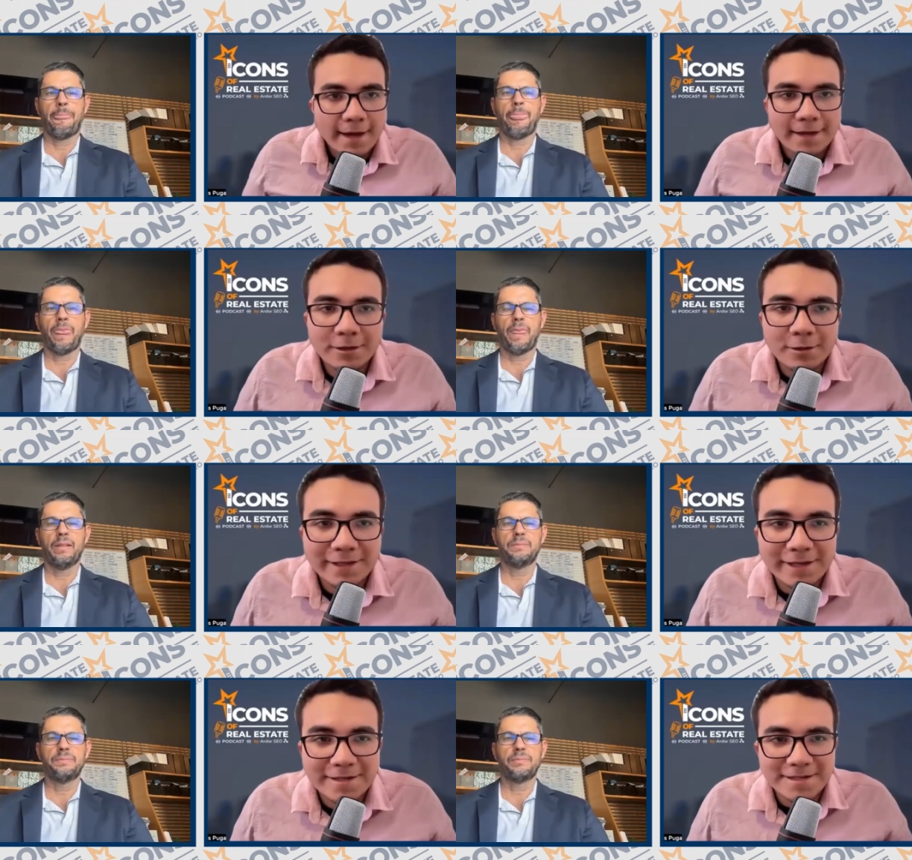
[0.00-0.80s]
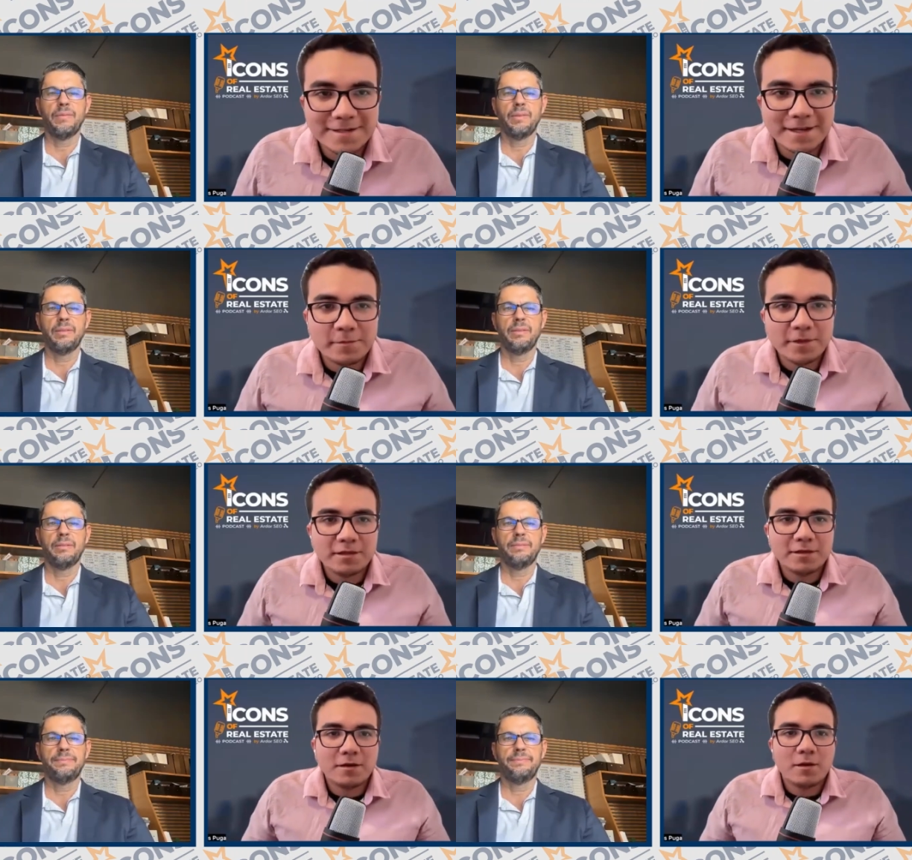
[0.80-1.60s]
Speaker 1: Hello, ladies and
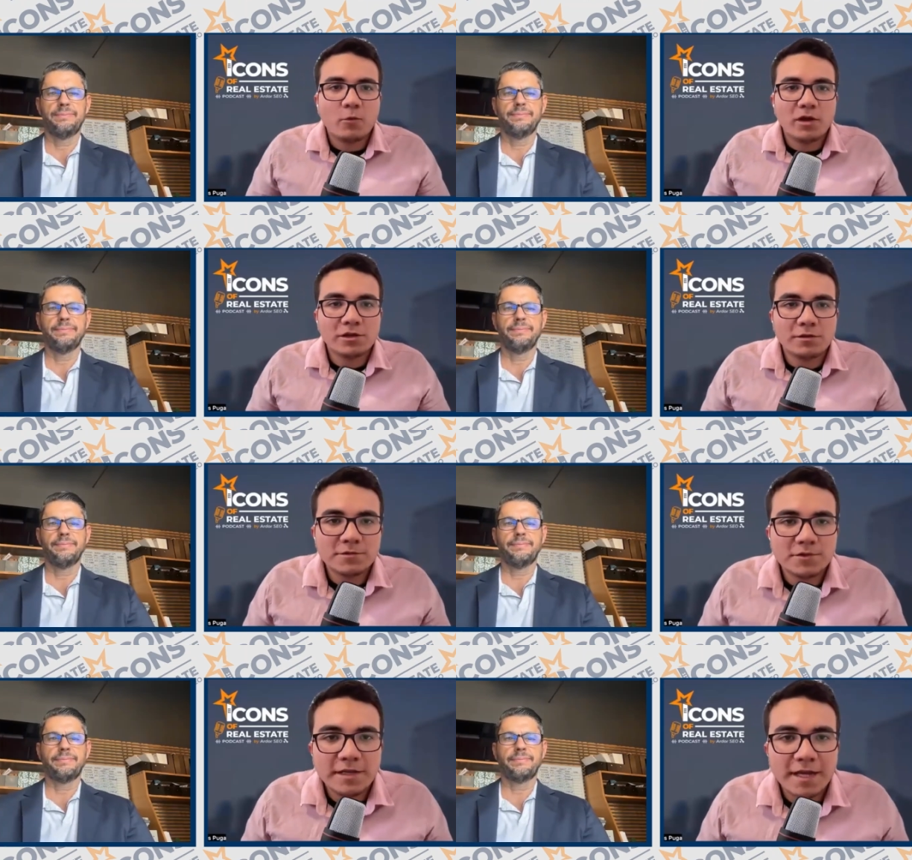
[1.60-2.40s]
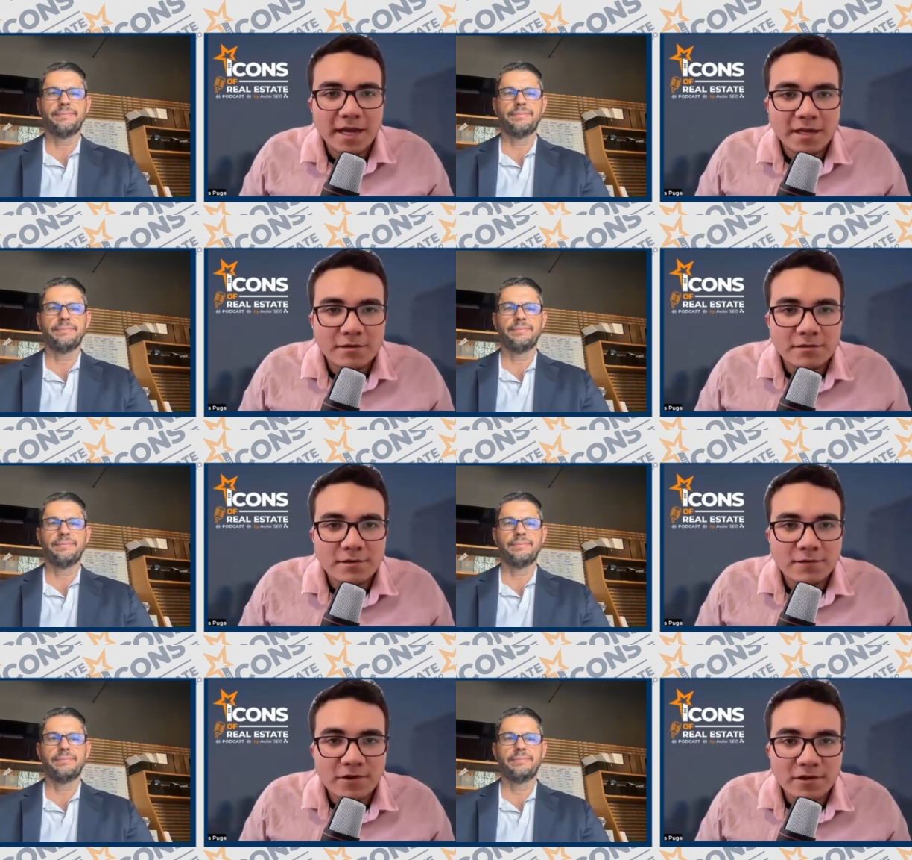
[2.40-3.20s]
gentlemen. Welcome to the
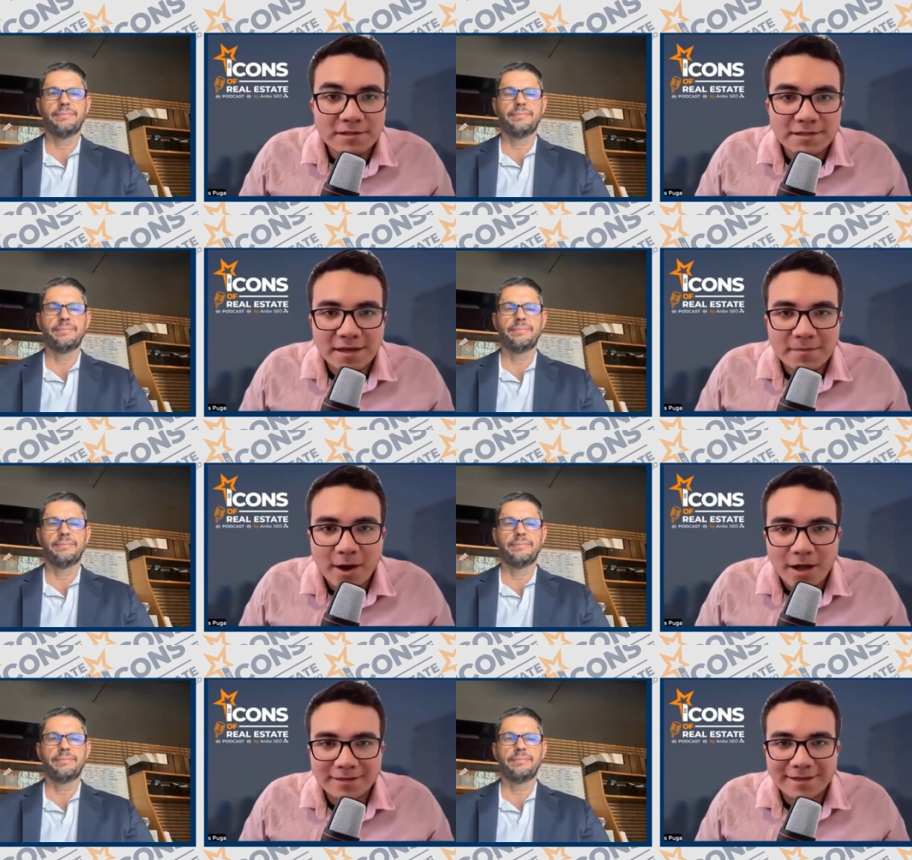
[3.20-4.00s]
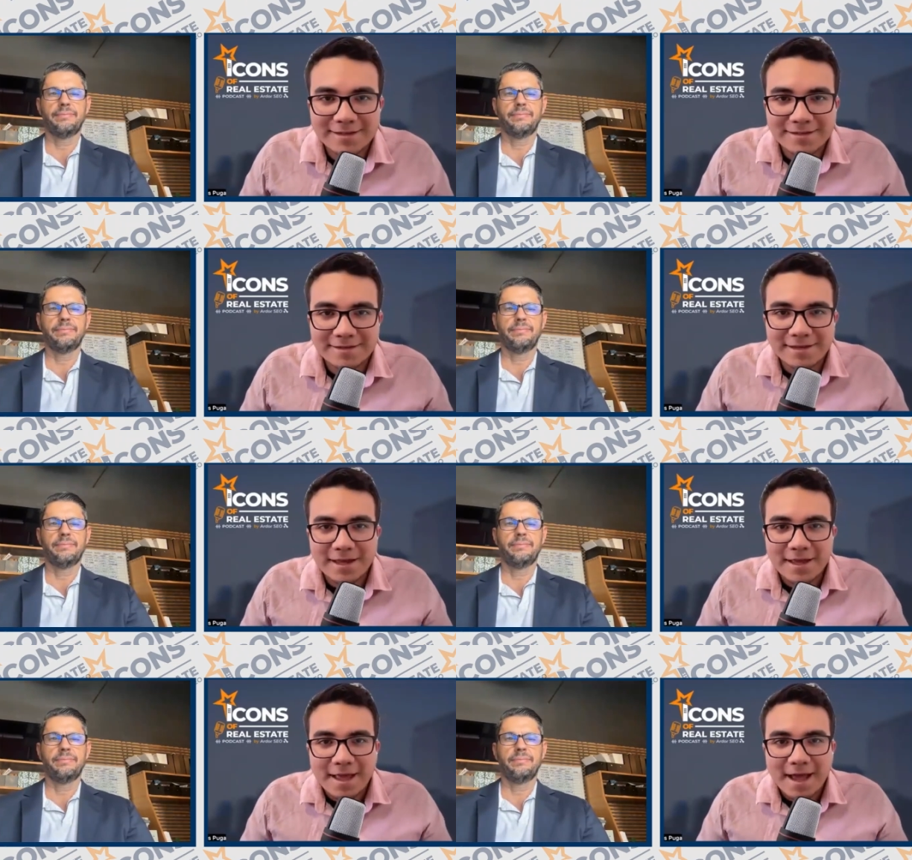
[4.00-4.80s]
Icons of Real Estate Podcast.
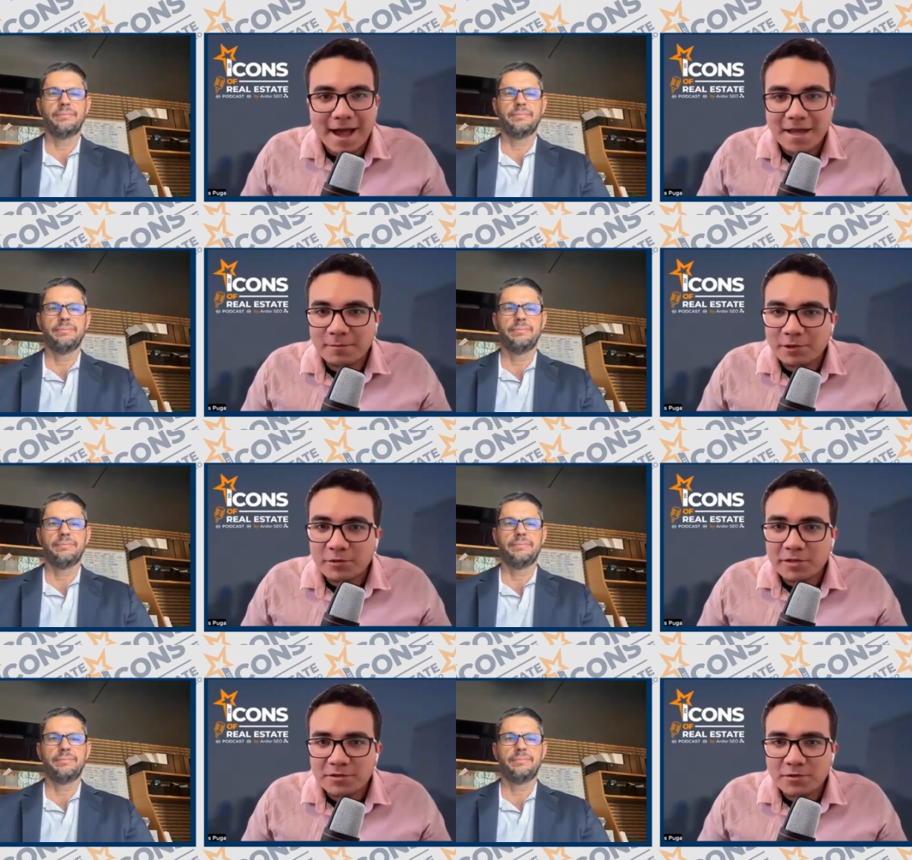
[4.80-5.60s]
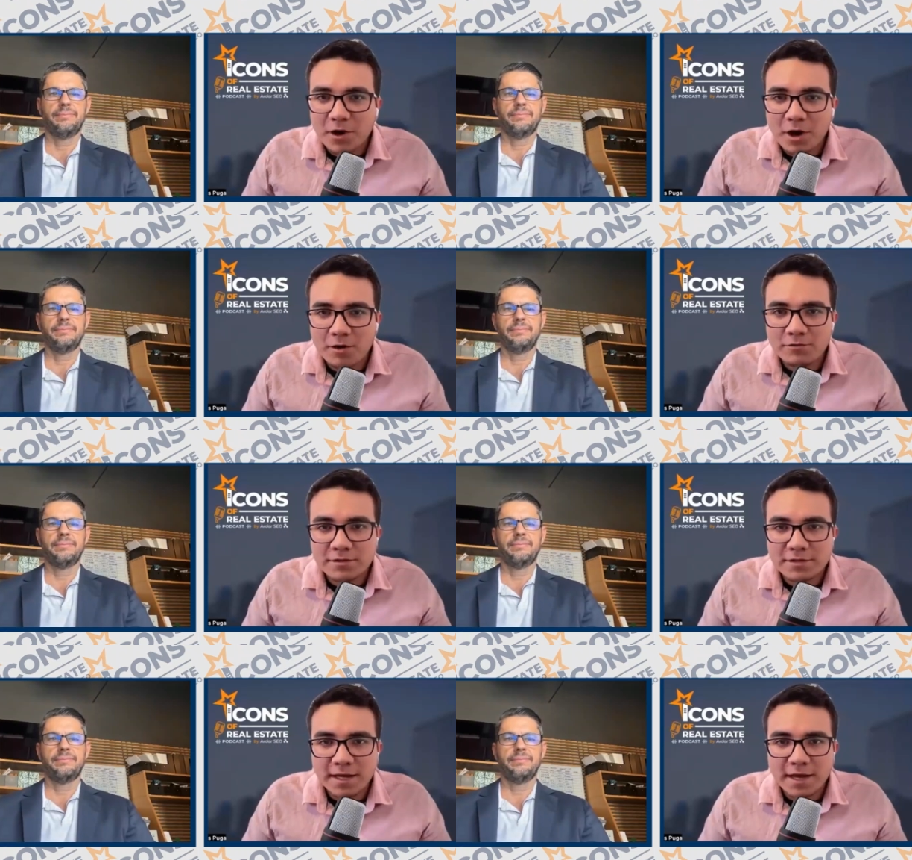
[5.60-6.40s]
I am Luis, your
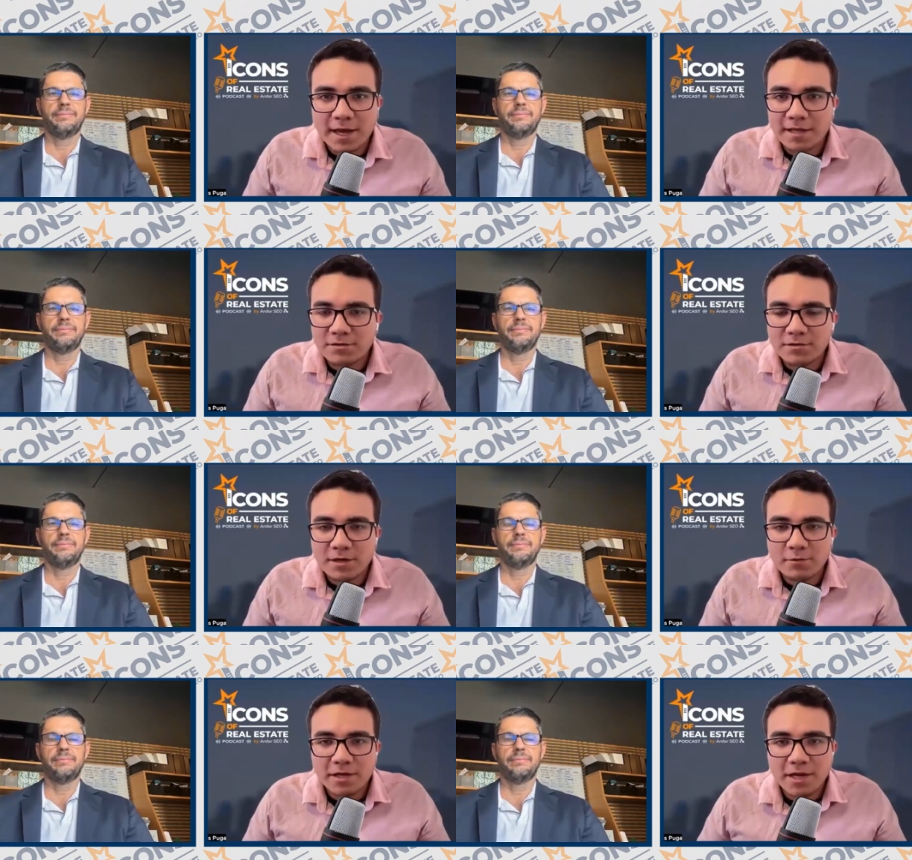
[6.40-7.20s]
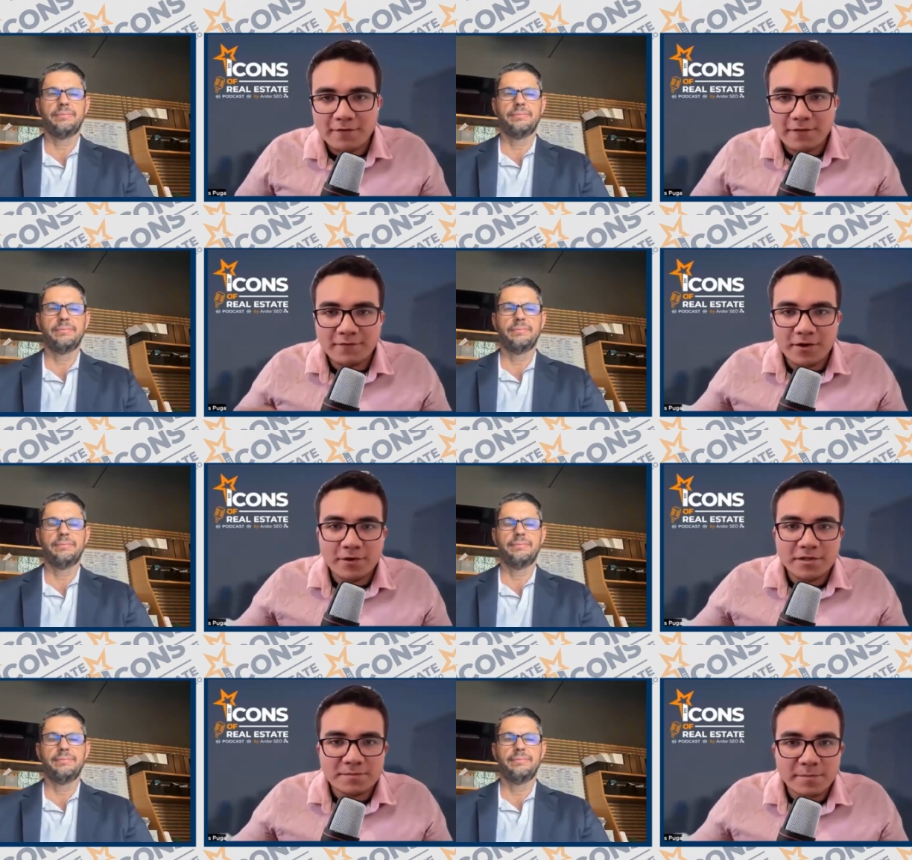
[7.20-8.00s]
host, and today we have a
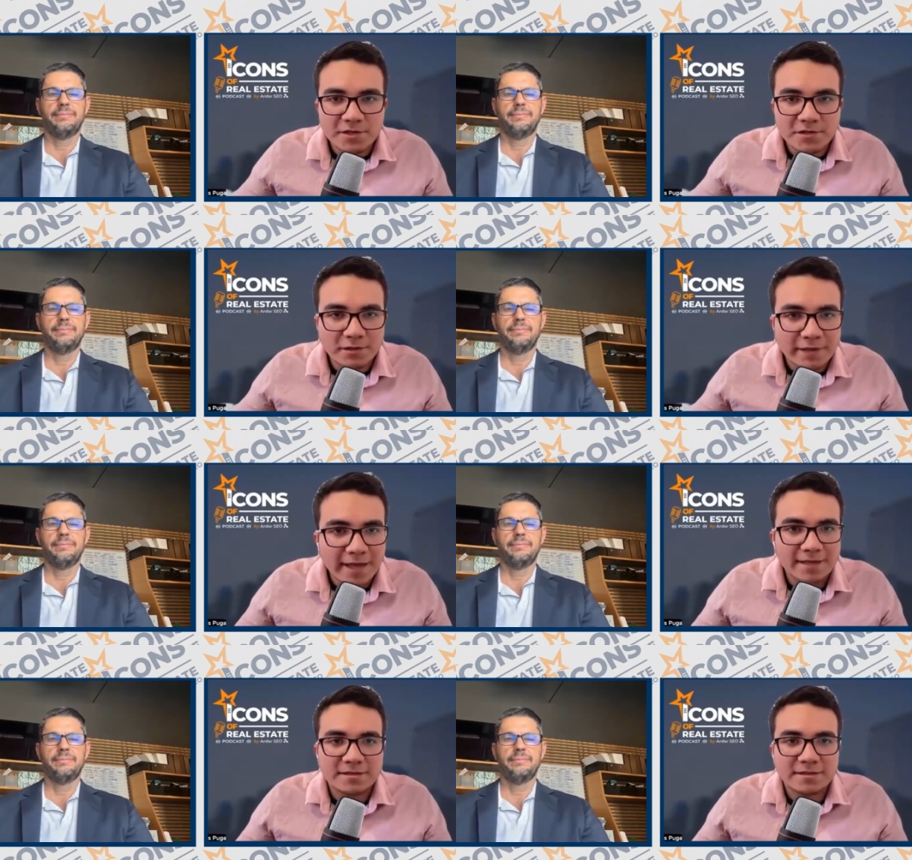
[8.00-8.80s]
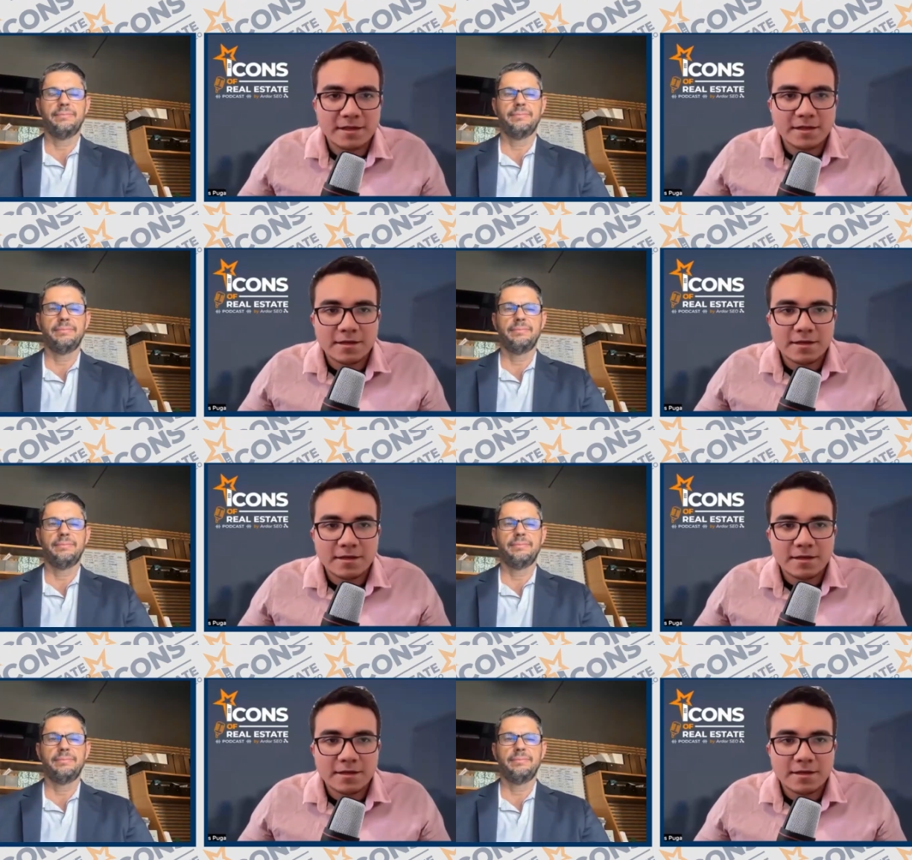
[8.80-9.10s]
very special guest,